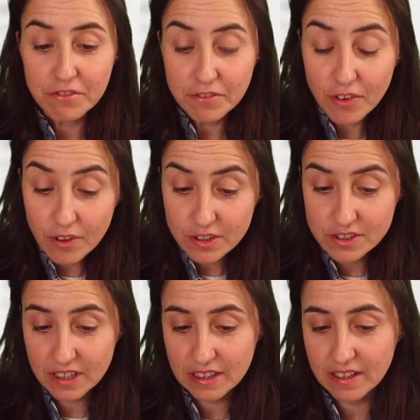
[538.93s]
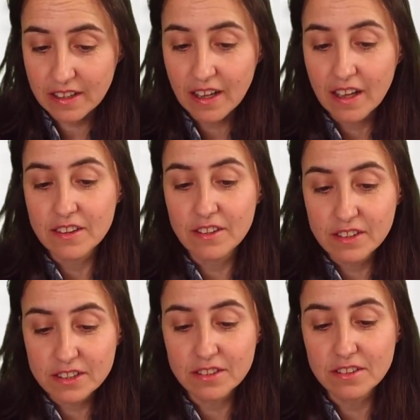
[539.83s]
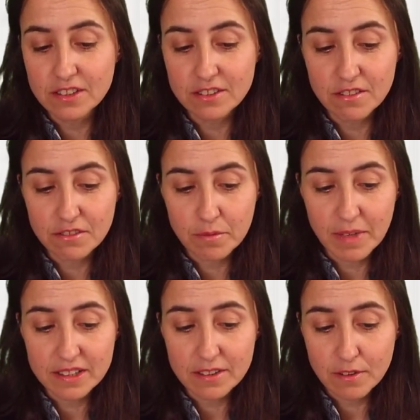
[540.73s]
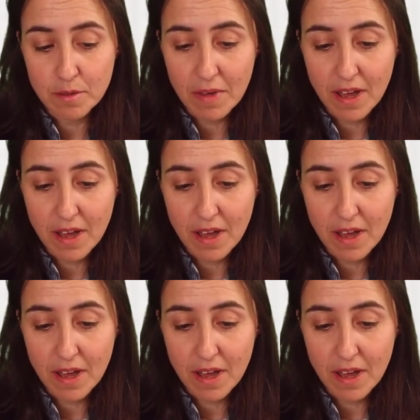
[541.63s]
Fortunately, there is conditional formatting on the